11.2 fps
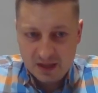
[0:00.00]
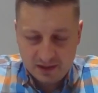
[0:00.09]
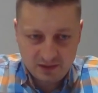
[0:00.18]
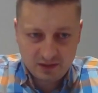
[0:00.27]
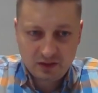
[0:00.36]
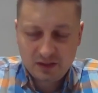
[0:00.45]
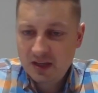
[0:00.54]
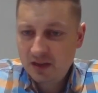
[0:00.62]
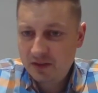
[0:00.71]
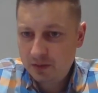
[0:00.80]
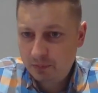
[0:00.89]
Does it
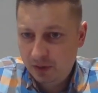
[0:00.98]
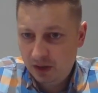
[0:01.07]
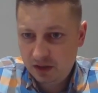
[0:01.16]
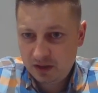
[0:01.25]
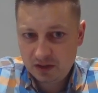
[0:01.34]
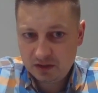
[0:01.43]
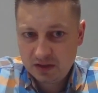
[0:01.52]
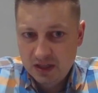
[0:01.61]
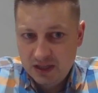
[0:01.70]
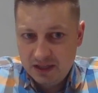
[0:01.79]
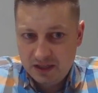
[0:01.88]
hit the pawn on
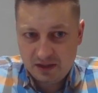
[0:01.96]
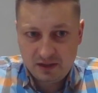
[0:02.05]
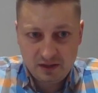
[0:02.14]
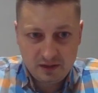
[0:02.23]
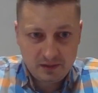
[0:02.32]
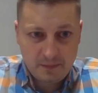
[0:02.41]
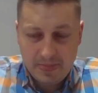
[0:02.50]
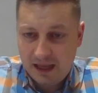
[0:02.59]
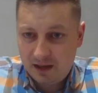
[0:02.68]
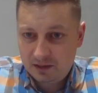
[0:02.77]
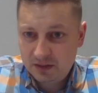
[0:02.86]

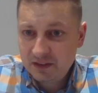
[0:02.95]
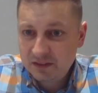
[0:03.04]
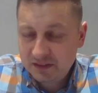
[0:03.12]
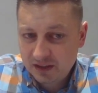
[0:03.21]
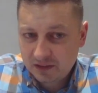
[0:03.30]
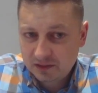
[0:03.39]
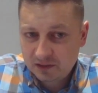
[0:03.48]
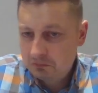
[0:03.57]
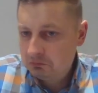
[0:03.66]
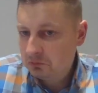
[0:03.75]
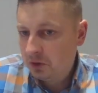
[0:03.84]
e6?
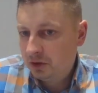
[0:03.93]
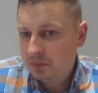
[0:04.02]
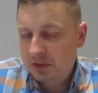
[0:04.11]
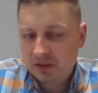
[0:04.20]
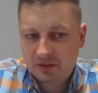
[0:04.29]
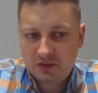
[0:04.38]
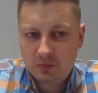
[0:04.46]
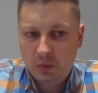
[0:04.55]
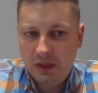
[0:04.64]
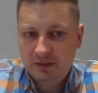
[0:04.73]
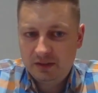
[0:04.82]
Not, because it's
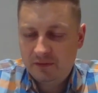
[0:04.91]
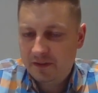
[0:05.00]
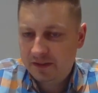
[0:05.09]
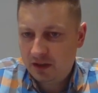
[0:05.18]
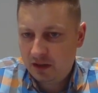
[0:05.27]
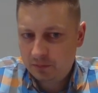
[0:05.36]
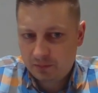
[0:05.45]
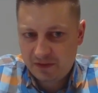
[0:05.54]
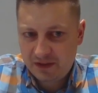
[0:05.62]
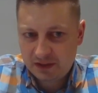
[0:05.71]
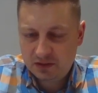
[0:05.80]
well defended and
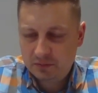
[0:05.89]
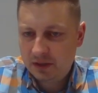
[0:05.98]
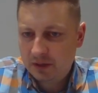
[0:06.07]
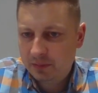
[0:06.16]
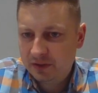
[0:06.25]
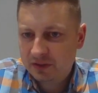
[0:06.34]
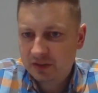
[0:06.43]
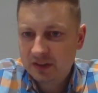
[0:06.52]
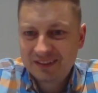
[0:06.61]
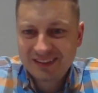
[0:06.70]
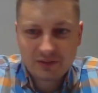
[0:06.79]
protected by the pawns at
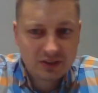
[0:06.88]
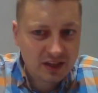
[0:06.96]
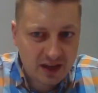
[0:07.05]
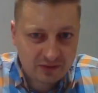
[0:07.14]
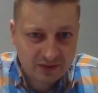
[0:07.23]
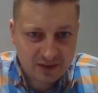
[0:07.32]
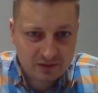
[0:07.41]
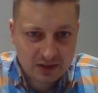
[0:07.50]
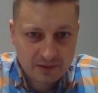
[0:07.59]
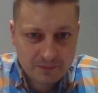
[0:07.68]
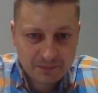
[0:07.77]
d7 and
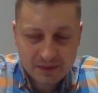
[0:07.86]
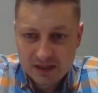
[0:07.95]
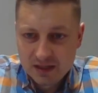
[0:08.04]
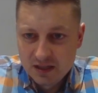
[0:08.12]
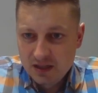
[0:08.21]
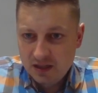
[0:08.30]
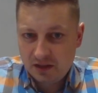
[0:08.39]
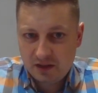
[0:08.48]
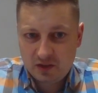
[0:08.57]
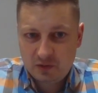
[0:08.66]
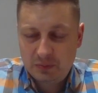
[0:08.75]

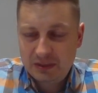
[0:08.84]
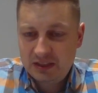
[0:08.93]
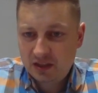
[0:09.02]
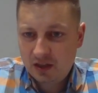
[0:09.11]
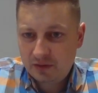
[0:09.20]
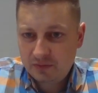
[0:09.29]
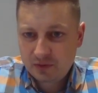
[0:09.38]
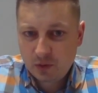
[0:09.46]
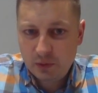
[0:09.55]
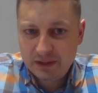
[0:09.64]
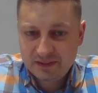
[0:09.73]
f7. Speaking of
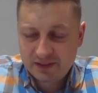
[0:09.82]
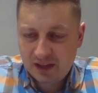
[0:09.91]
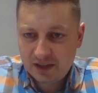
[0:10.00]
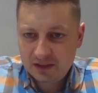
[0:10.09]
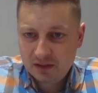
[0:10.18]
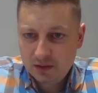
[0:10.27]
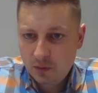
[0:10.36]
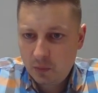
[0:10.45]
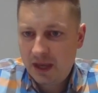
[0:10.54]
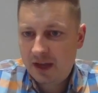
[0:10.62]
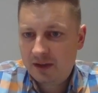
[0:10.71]
queen side,
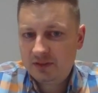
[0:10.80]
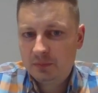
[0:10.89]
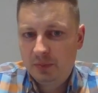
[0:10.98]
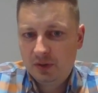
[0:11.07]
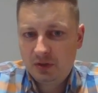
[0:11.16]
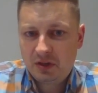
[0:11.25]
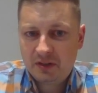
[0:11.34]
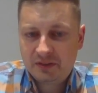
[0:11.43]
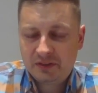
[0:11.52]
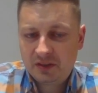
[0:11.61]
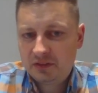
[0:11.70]
we have that pawn on
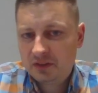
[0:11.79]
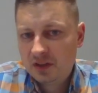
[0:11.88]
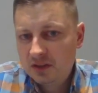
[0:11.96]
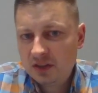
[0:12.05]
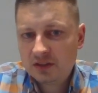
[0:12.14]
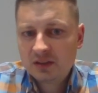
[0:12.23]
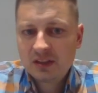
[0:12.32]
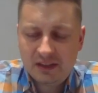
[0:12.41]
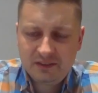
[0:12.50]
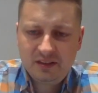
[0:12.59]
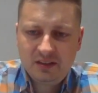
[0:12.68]
a6 that
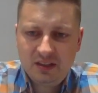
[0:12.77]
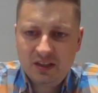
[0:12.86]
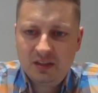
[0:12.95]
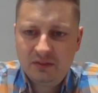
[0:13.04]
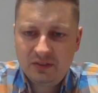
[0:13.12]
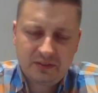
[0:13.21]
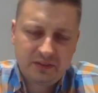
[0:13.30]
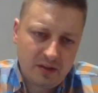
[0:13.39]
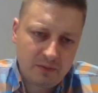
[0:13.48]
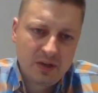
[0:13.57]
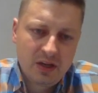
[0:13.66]
constantly gives us
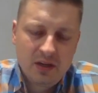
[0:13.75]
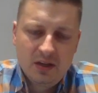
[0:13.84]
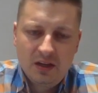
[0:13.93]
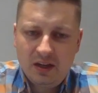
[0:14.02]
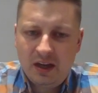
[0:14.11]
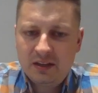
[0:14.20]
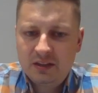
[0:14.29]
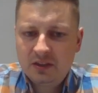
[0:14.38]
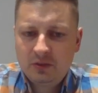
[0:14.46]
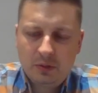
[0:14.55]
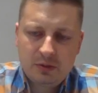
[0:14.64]
some
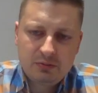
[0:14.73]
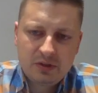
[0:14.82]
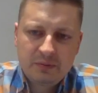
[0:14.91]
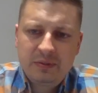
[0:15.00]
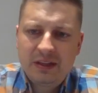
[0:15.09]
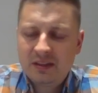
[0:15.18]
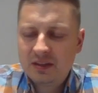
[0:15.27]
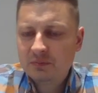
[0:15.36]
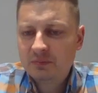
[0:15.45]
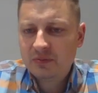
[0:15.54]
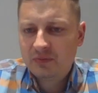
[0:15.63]
ideas with rook b8
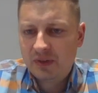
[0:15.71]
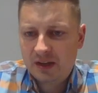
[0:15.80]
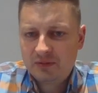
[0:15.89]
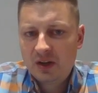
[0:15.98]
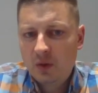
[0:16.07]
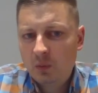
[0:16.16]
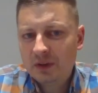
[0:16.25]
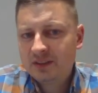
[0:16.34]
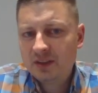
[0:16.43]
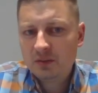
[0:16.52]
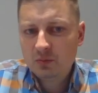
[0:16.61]
and b5
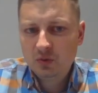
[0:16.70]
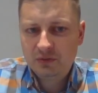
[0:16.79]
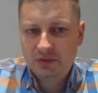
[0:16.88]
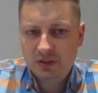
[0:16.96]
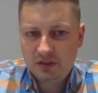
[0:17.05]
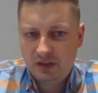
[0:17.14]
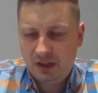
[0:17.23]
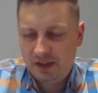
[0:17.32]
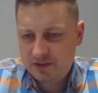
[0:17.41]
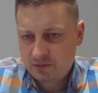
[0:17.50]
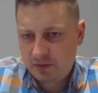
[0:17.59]
once they move the
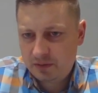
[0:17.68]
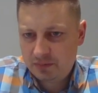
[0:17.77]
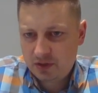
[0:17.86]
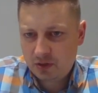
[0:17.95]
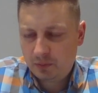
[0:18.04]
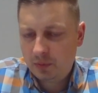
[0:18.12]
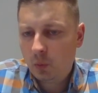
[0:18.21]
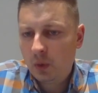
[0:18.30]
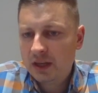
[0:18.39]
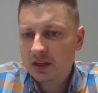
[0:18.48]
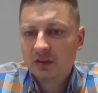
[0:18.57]
light square bishop
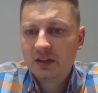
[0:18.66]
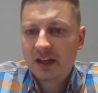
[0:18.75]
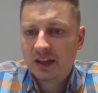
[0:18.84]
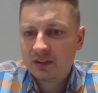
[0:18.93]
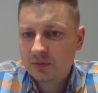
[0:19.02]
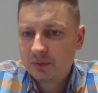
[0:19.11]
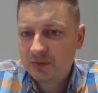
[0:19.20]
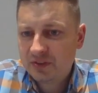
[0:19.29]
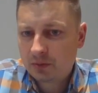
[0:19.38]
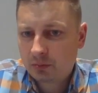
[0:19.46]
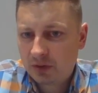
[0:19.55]
away or knight from
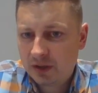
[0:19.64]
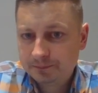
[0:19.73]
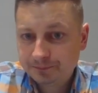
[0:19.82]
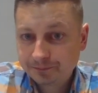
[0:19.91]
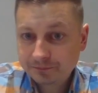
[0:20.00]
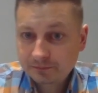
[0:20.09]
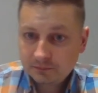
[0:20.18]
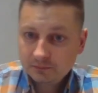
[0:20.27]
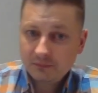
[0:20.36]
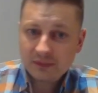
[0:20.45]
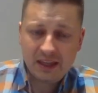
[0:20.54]
c3.
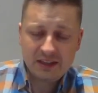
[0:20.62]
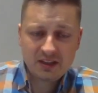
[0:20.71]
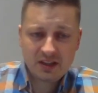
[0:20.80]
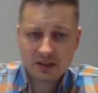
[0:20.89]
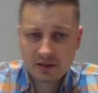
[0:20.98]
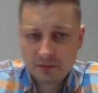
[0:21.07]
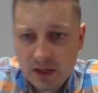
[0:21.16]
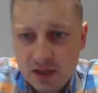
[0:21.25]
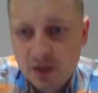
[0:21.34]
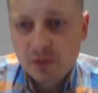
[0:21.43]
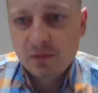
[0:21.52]
And here,
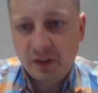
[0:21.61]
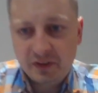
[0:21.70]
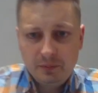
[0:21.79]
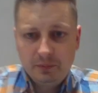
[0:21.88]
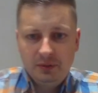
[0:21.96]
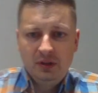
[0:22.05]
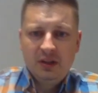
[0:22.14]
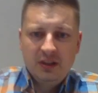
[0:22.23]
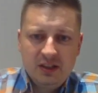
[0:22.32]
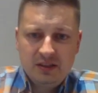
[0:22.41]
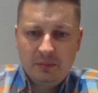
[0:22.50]
for example,
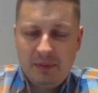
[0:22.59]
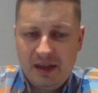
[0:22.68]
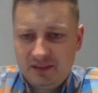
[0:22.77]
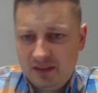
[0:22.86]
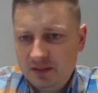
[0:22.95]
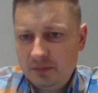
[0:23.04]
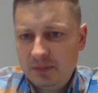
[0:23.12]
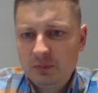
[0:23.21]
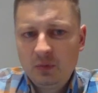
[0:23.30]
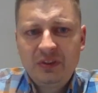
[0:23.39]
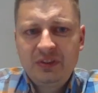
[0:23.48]
in the past, the
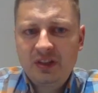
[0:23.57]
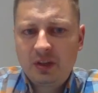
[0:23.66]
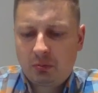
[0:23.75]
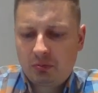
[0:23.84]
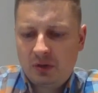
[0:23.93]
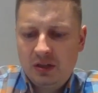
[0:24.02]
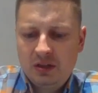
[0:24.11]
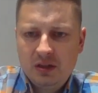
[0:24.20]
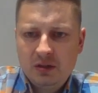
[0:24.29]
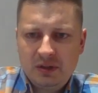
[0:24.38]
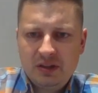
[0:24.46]
main move is d3.
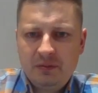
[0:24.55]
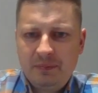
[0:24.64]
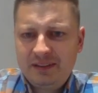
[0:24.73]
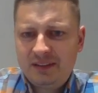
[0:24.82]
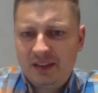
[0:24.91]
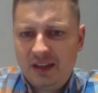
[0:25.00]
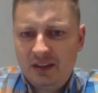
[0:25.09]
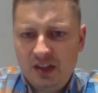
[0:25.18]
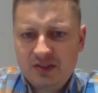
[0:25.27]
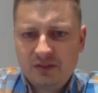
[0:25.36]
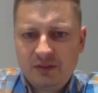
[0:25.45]
But in the past, I had
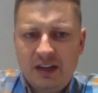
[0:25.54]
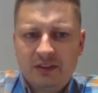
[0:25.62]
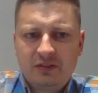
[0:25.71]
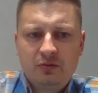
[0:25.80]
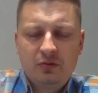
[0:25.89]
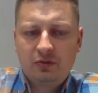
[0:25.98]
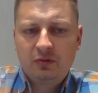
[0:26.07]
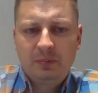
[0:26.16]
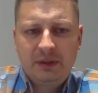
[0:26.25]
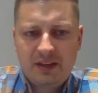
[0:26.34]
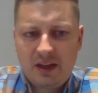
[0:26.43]
lots of guys who used to
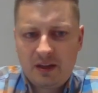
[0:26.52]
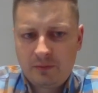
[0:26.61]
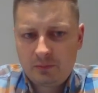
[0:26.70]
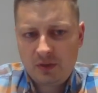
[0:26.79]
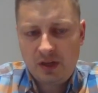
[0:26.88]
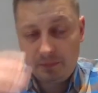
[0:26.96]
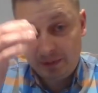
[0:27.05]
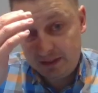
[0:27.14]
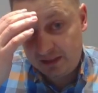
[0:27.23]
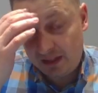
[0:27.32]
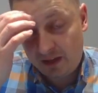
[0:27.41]
play knight f3. I
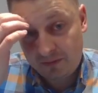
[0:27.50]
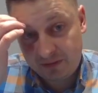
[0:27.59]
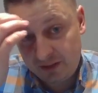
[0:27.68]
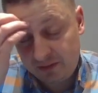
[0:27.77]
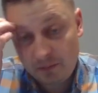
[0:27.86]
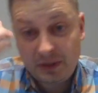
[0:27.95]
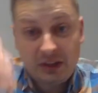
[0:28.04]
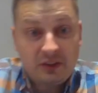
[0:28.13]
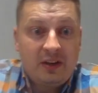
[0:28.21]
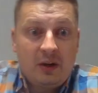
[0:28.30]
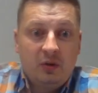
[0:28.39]
played knight f6
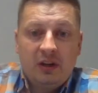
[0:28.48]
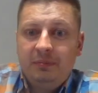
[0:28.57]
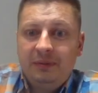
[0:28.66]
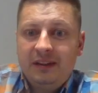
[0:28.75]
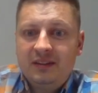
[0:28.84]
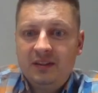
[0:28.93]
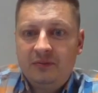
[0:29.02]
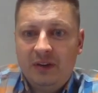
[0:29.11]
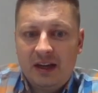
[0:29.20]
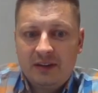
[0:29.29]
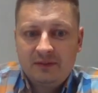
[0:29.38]
because I want to play
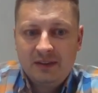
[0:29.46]
d5.